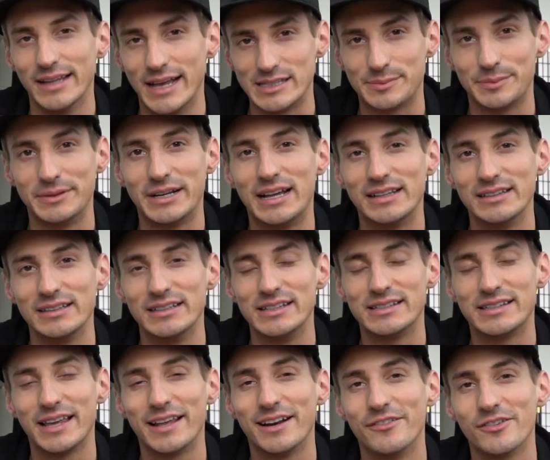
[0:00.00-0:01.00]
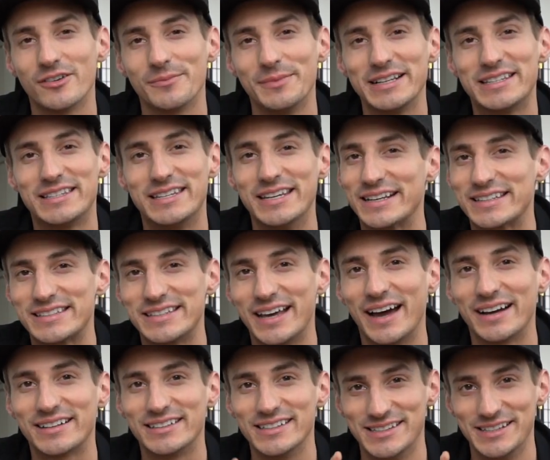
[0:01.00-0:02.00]
Last but not least, head over to my
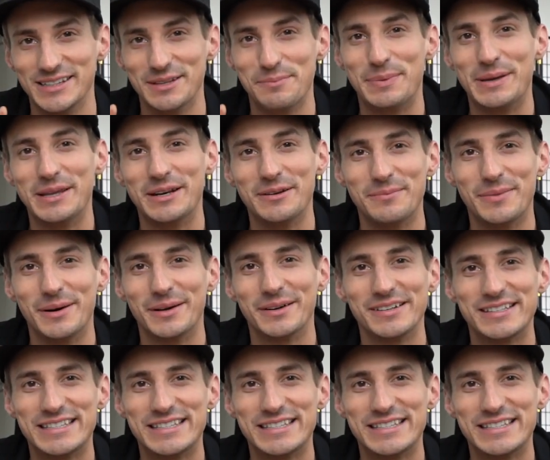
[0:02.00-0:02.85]
TikTok to see the peanut butter